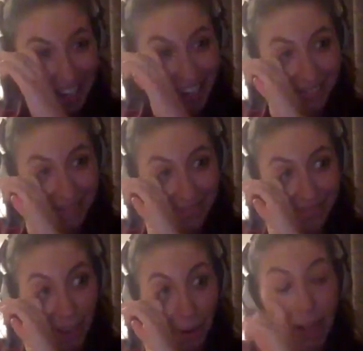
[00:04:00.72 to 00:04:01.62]
I'm
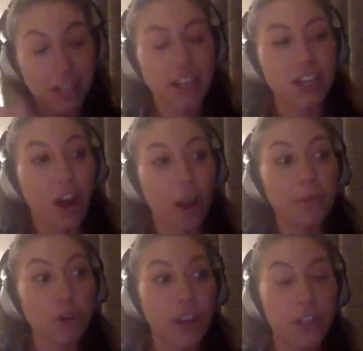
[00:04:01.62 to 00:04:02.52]

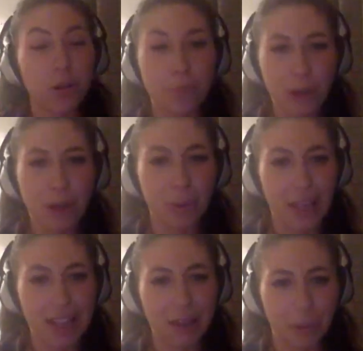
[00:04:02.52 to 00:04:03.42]
trying to do a book a
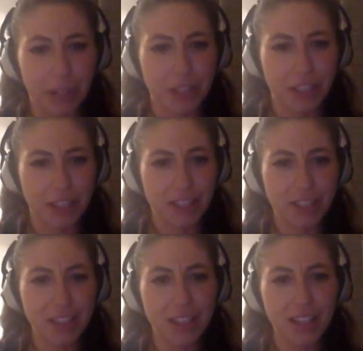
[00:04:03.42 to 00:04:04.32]
week, which
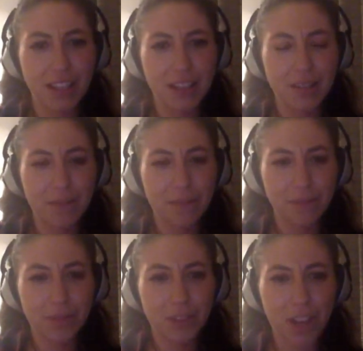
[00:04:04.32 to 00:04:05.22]
is
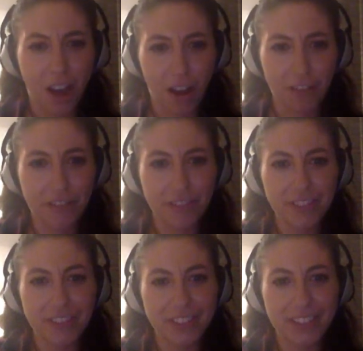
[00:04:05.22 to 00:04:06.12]
tough
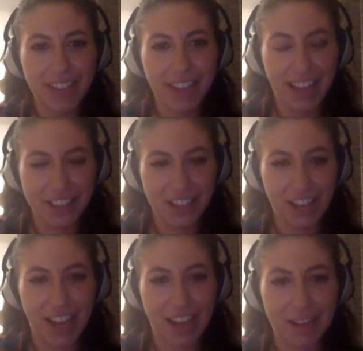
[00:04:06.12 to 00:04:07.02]

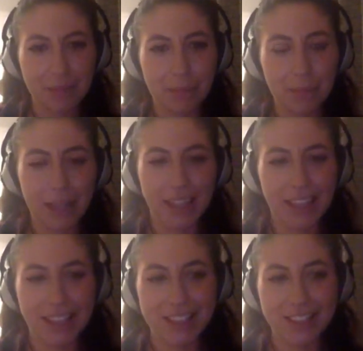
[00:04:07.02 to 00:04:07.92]
actually,
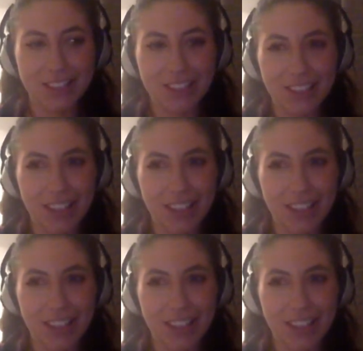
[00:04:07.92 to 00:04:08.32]
because